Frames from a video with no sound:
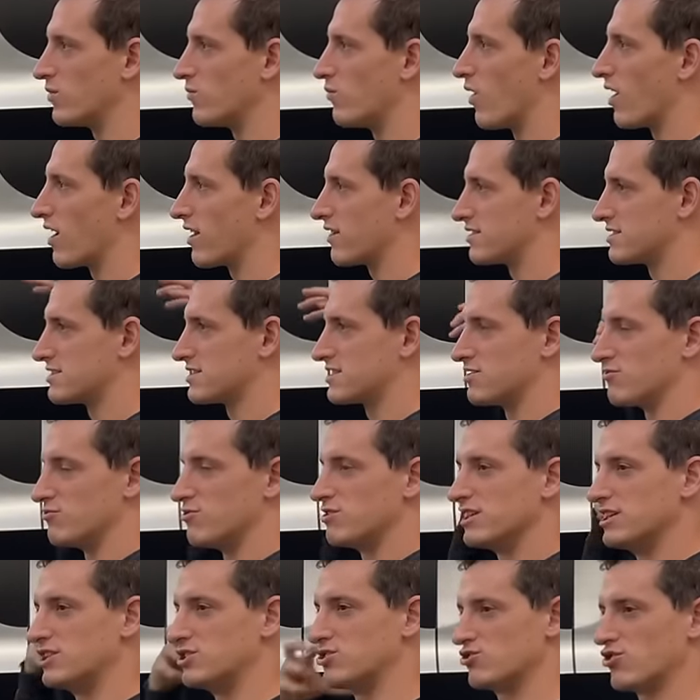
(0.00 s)
wanted to
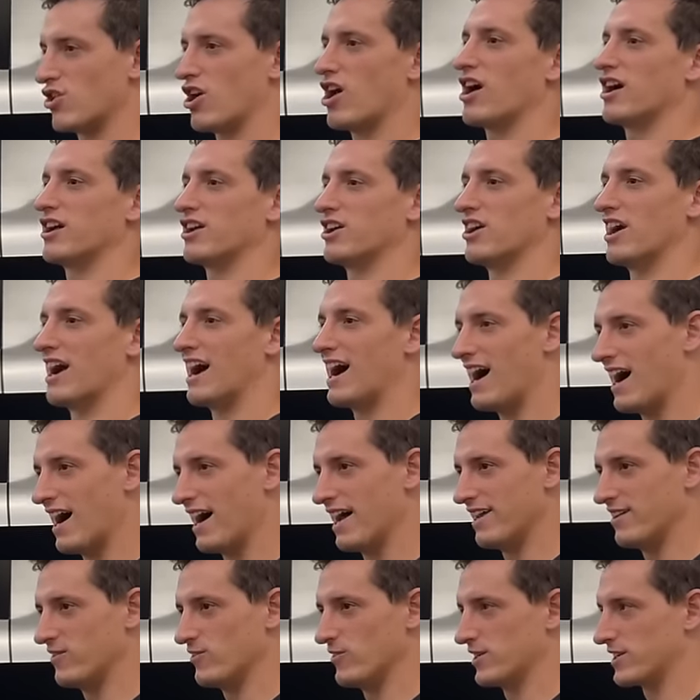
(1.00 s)
really draw your eye
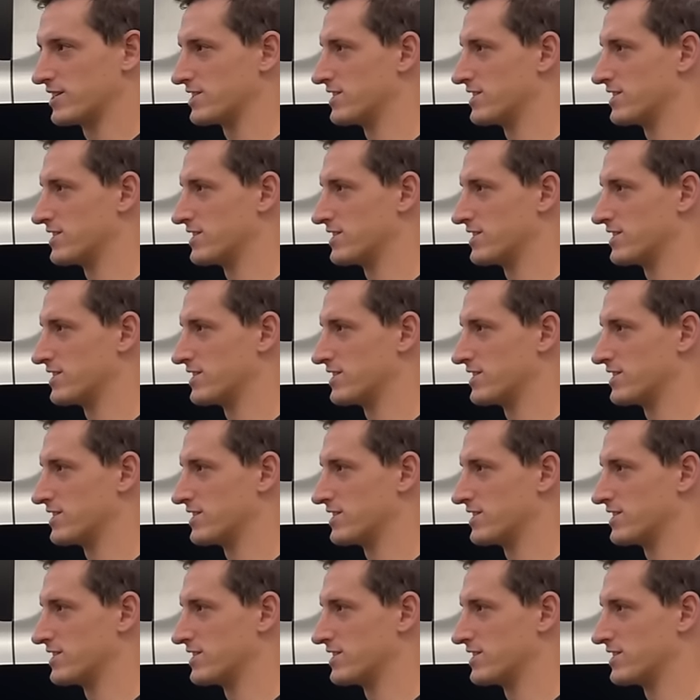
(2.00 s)
to it because